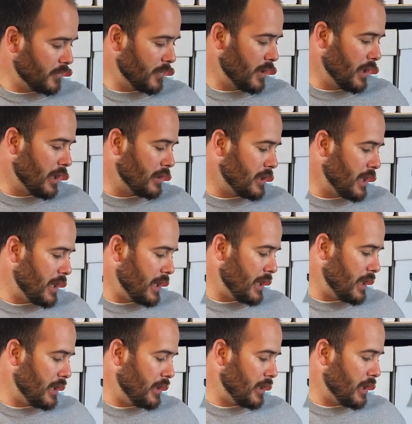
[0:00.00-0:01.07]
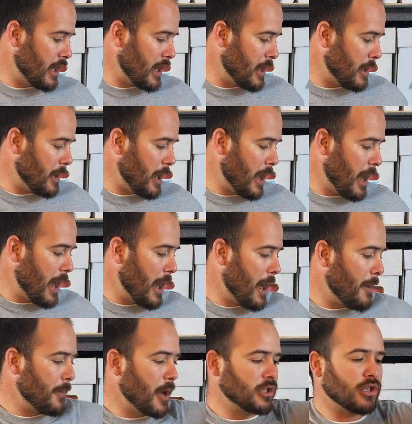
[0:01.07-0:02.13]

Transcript: And then, I'm not